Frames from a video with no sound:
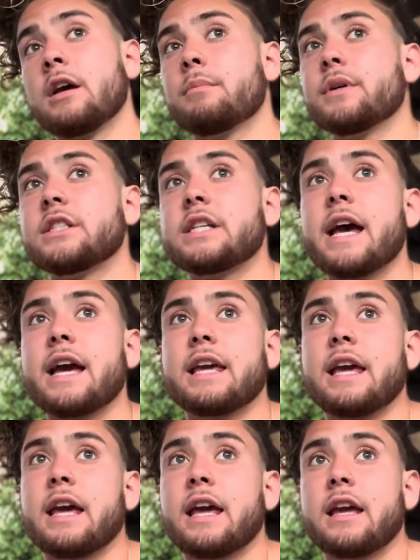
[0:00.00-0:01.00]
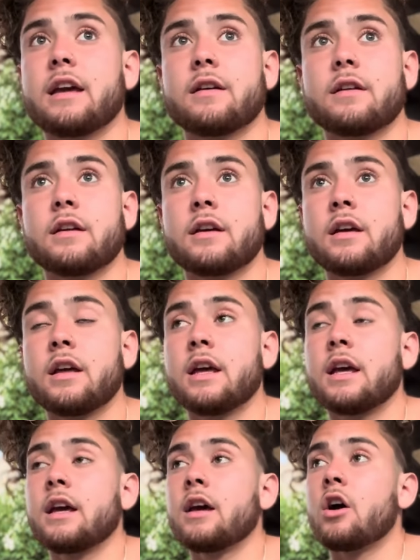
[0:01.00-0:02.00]
But yeah, gang,
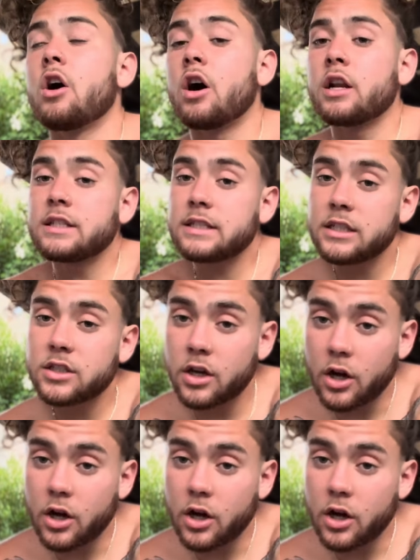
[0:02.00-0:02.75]
honesty's